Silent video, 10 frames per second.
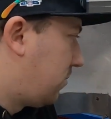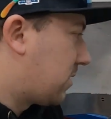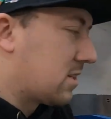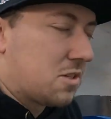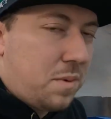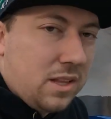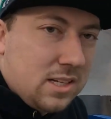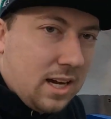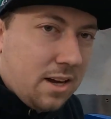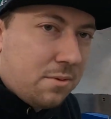We can spend the
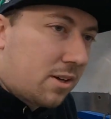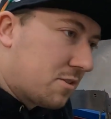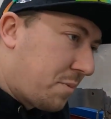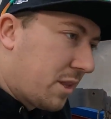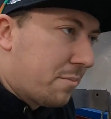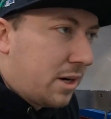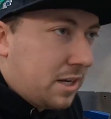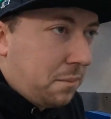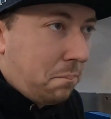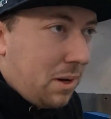time, we can spend the
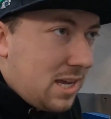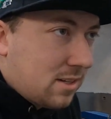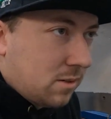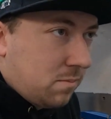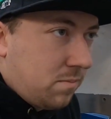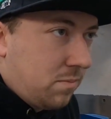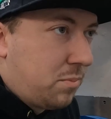money and make them.